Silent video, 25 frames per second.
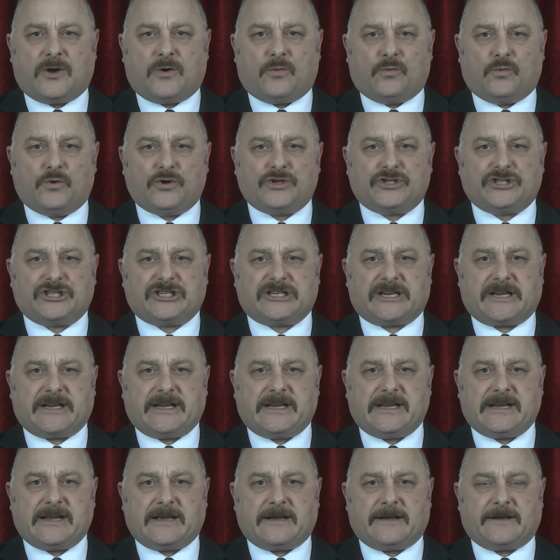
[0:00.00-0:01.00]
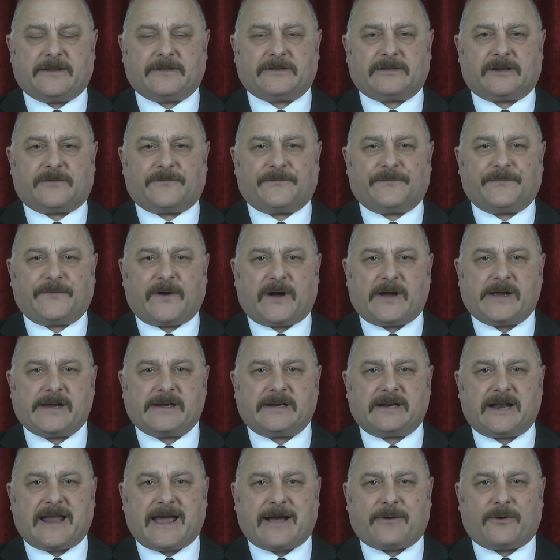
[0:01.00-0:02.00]
would she, at the
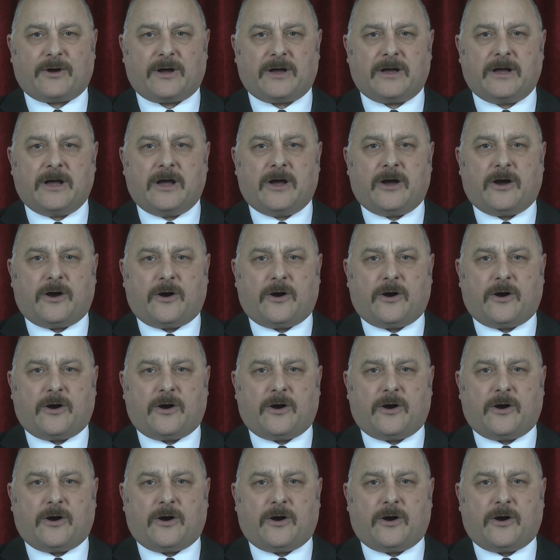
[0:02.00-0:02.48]
final hour,